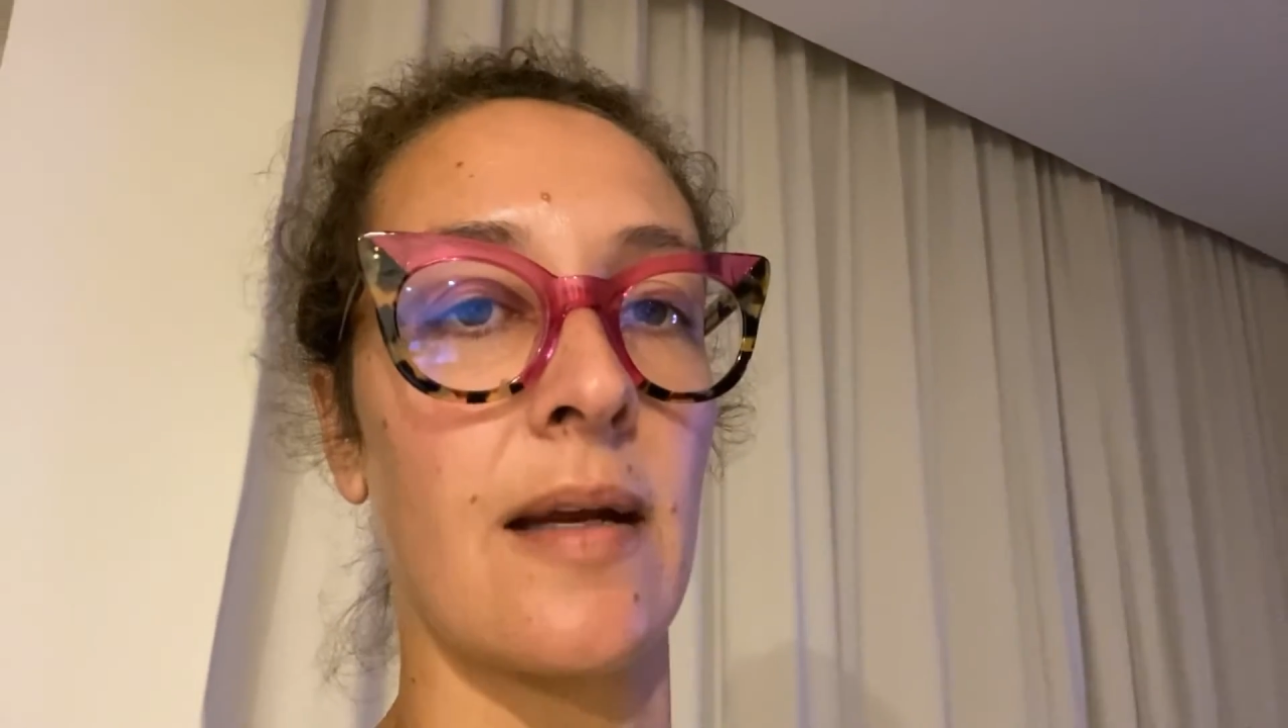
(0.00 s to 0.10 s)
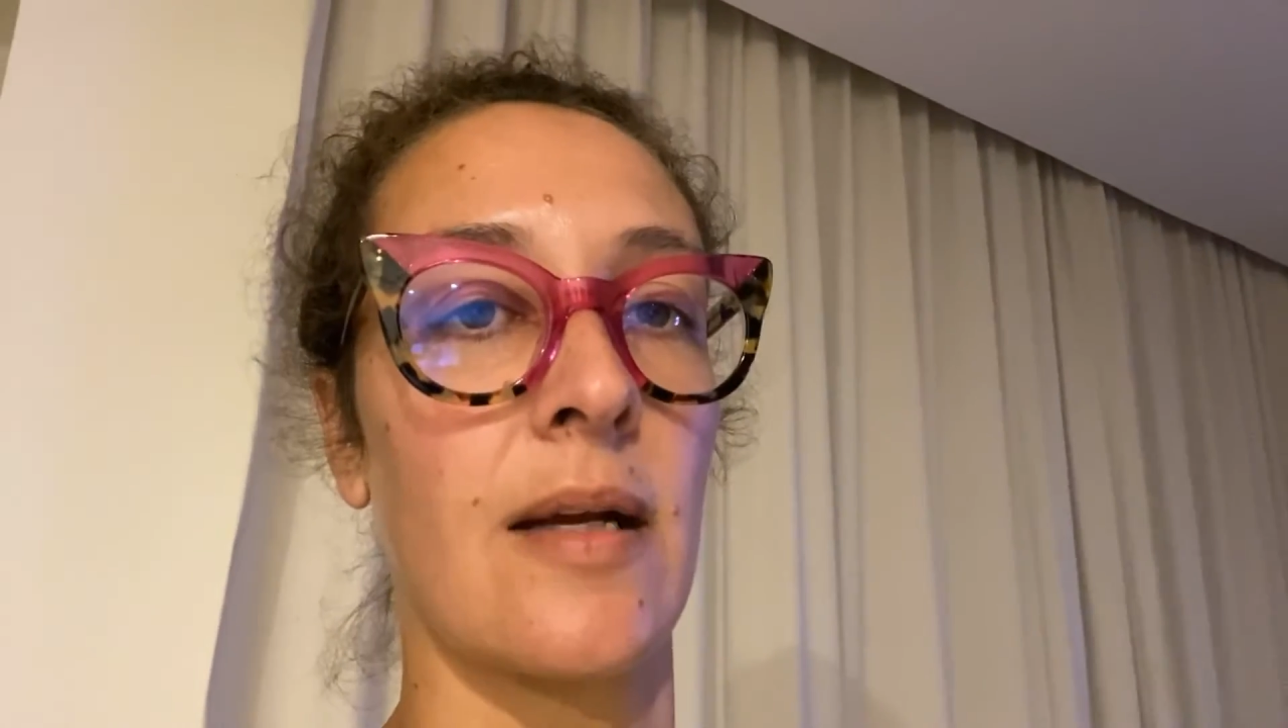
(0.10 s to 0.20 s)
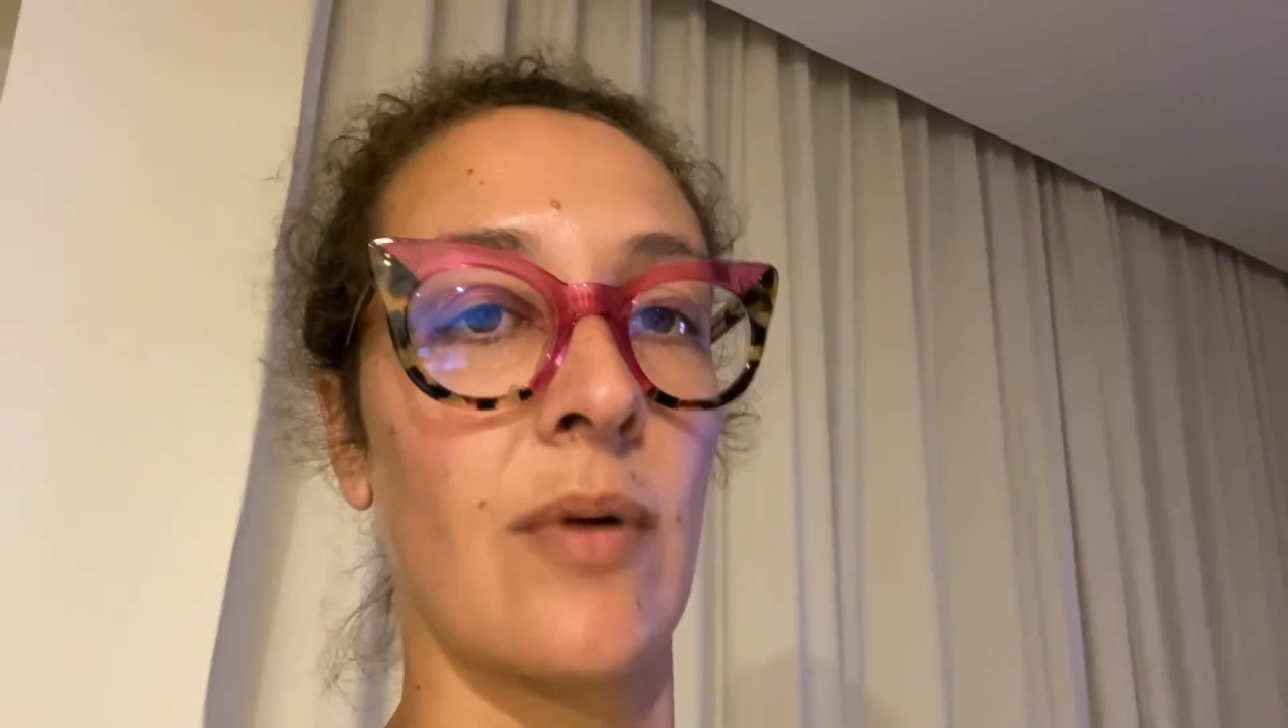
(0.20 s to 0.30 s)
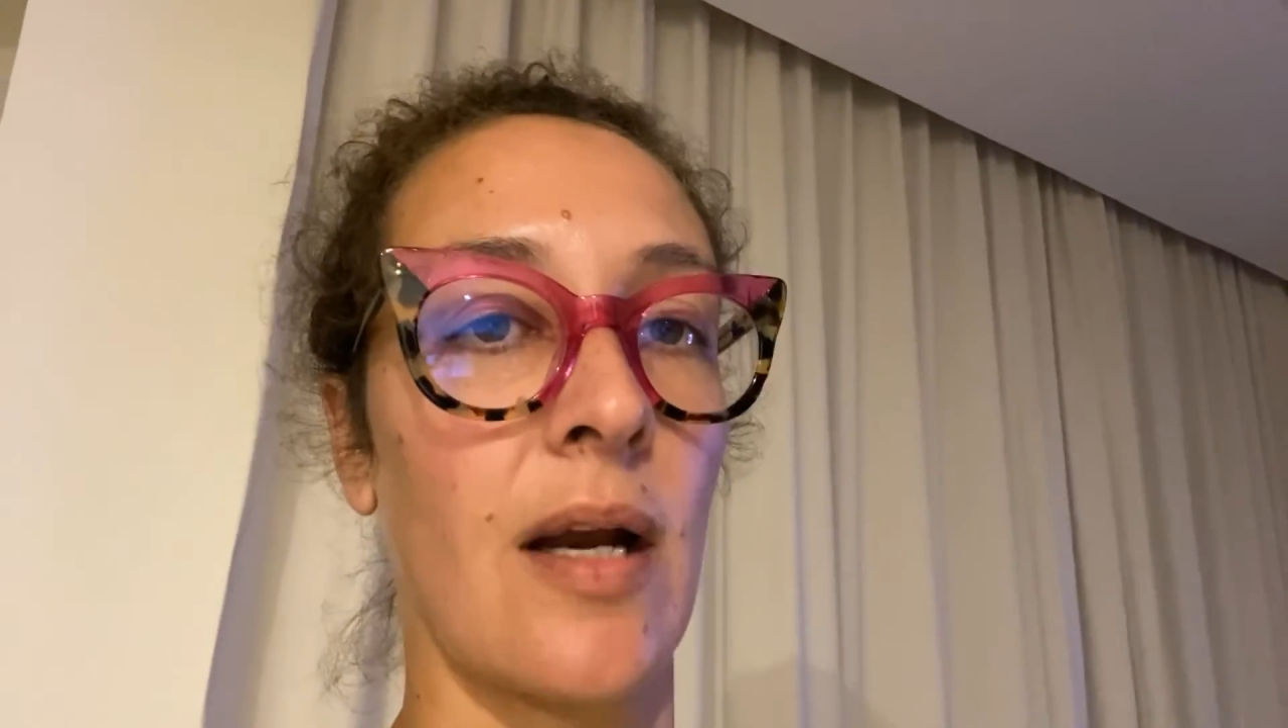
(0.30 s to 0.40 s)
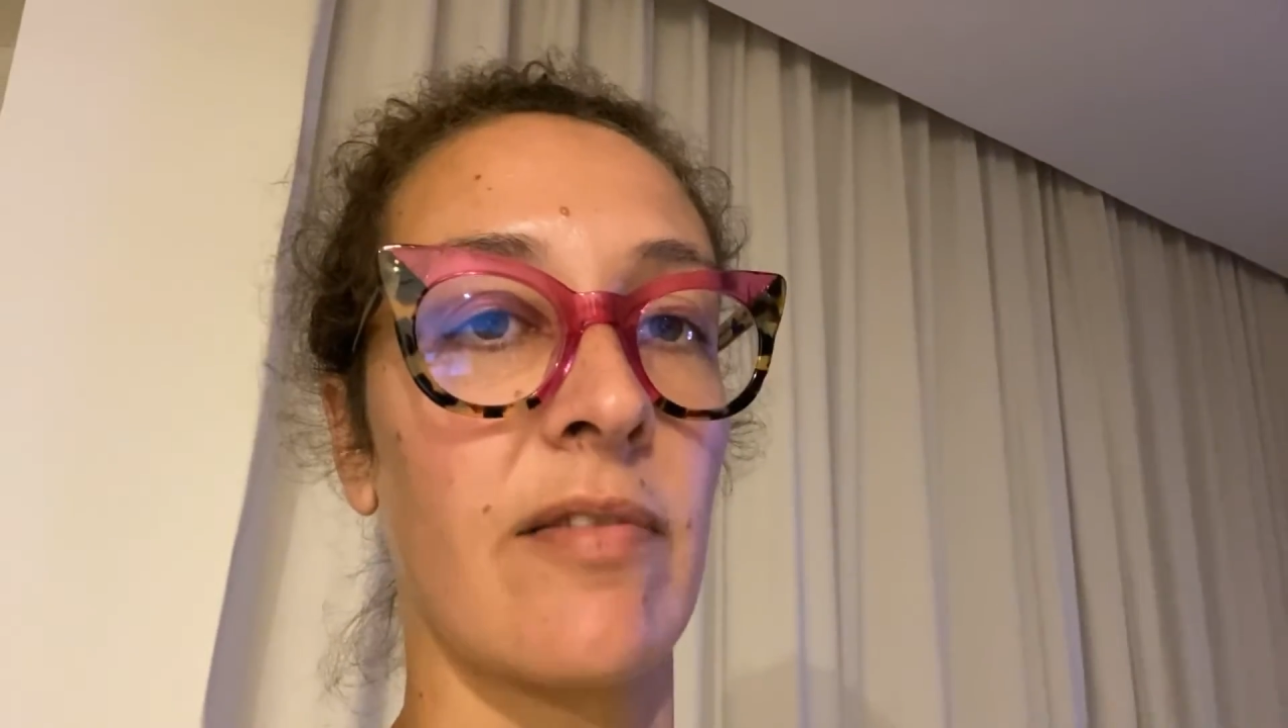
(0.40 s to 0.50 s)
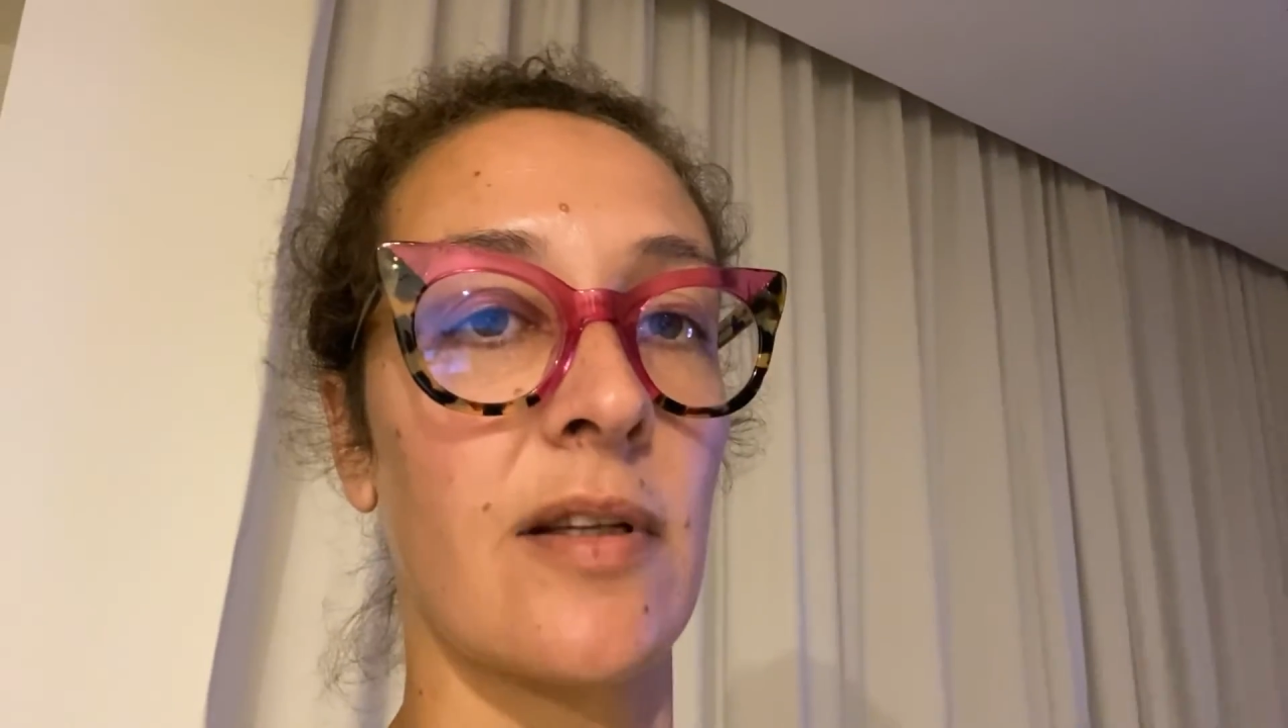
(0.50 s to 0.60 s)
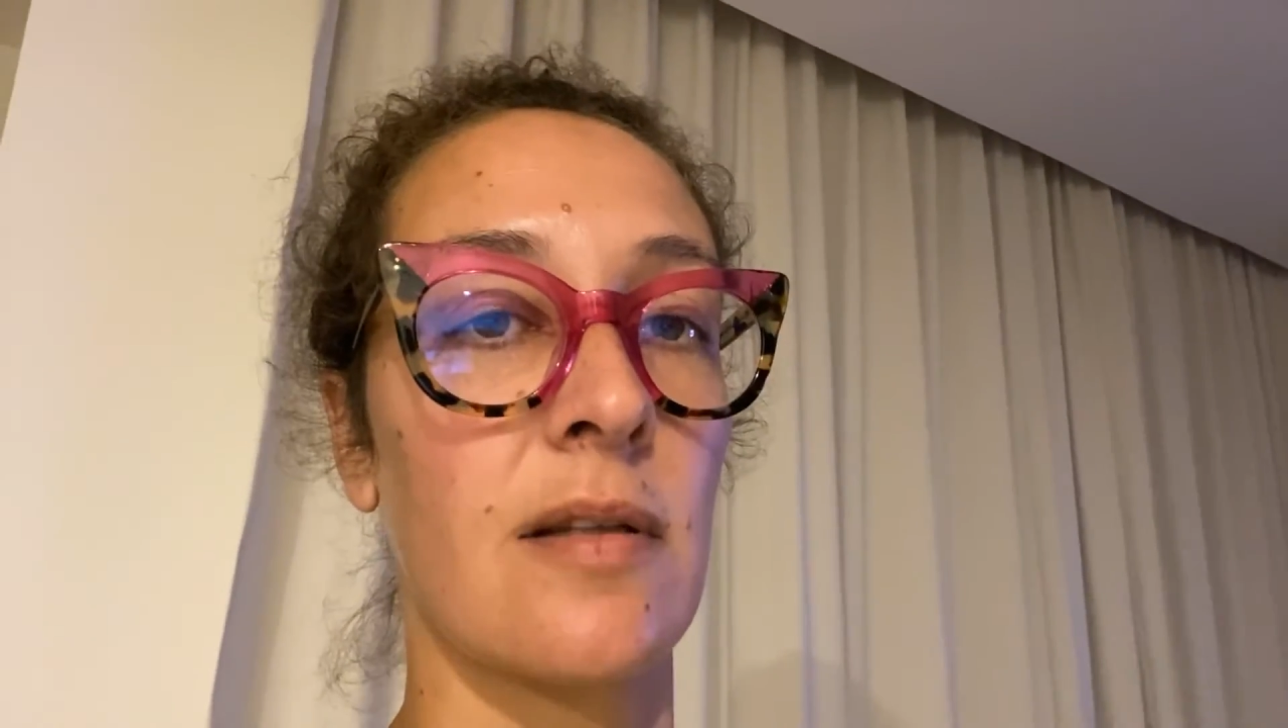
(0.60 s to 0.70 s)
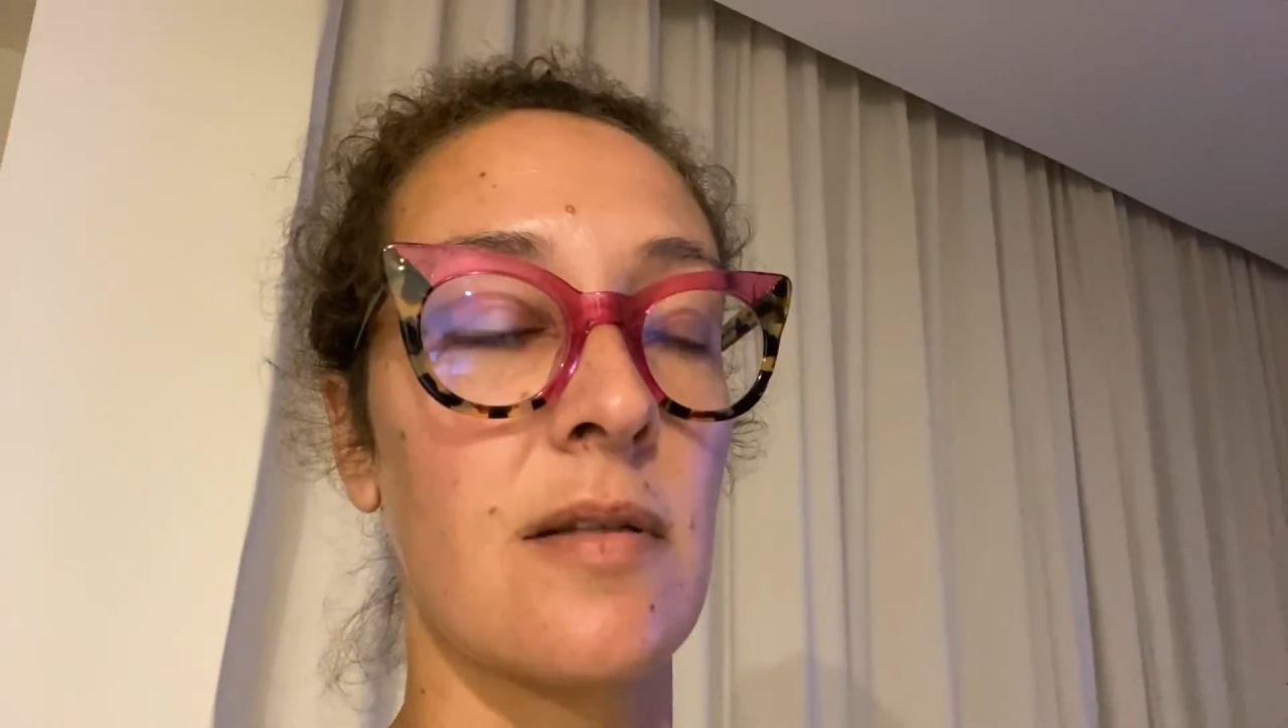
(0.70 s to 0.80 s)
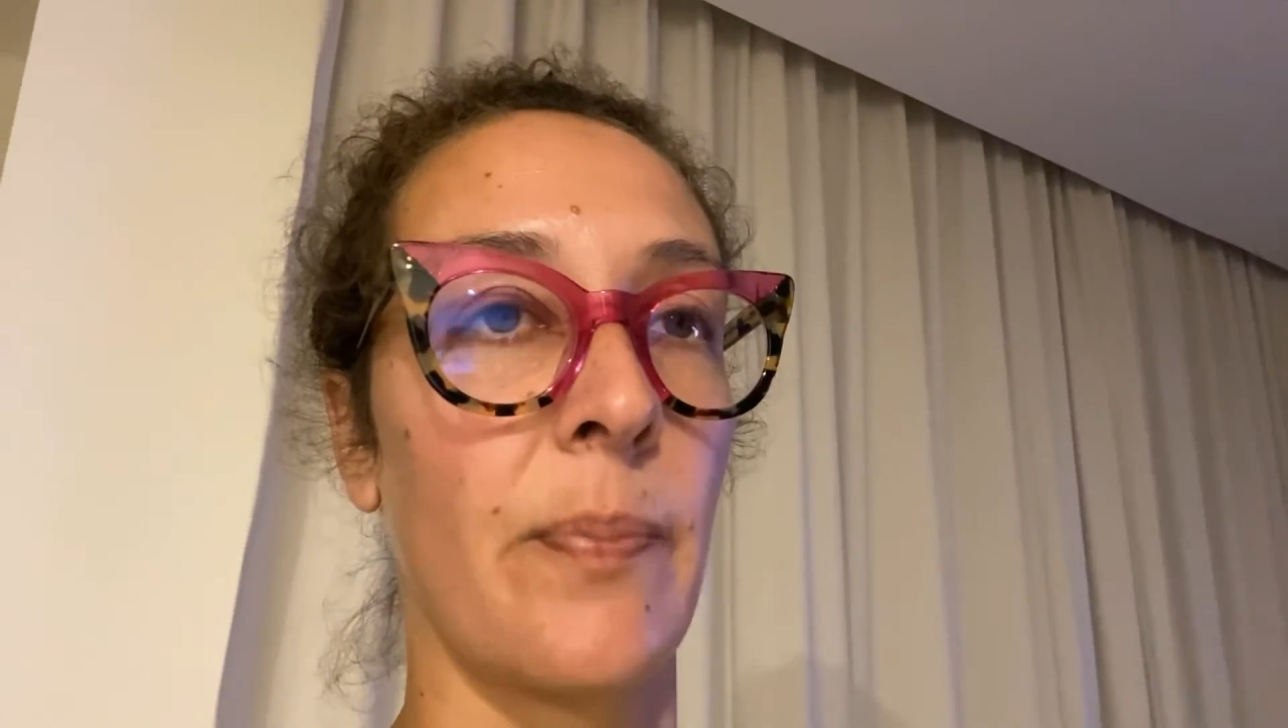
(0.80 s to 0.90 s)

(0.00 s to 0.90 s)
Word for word: irrelevant,